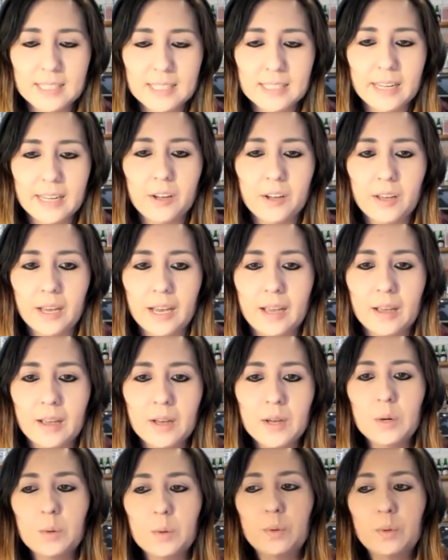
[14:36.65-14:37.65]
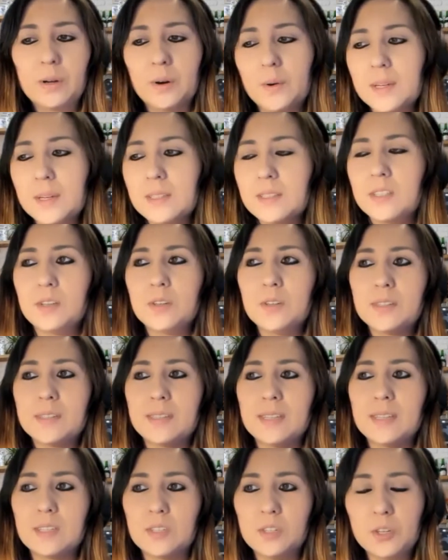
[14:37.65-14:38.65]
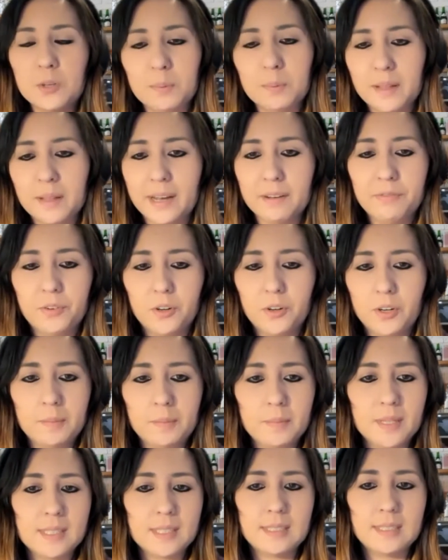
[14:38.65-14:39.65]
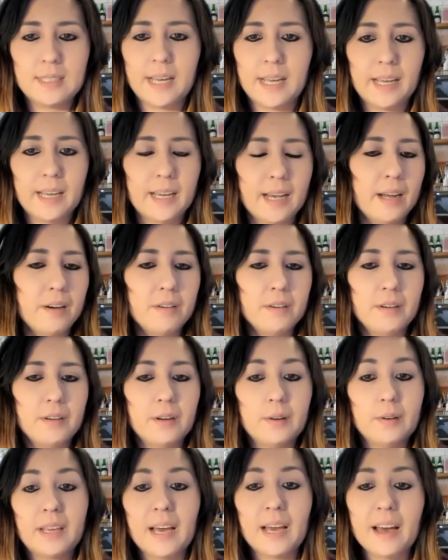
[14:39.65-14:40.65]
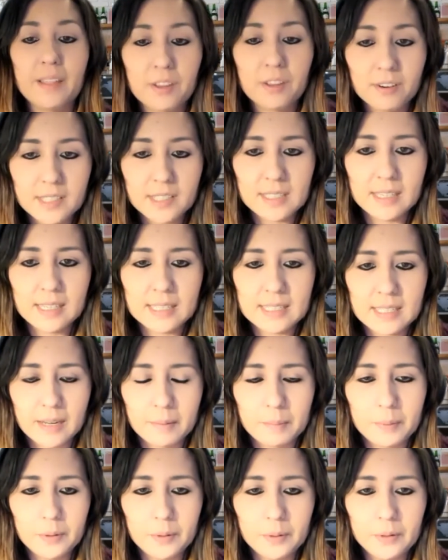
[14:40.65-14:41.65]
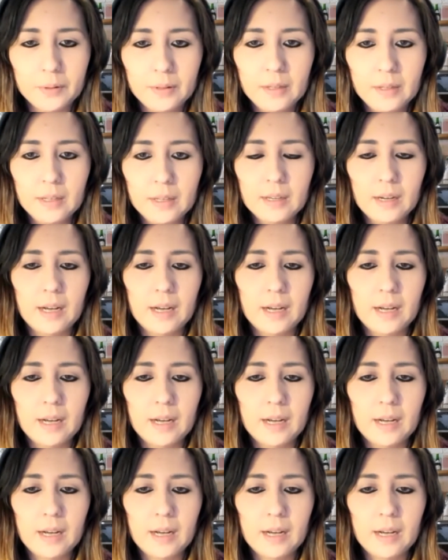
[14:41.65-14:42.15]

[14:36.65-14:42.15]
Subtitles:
It's like, okay, we're going to use this new platform. Let's take, I don't know, Gather as an example,